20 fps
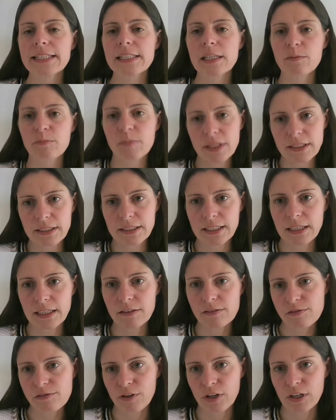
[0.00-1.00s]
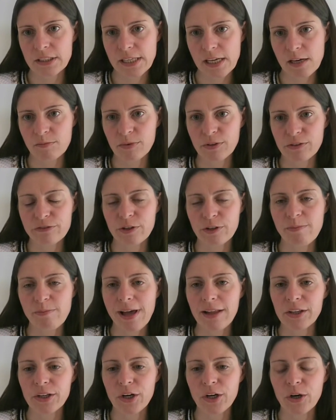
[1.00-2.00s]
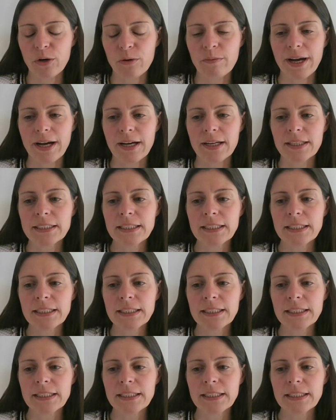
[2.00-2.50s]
Typically, for example, for melanoma,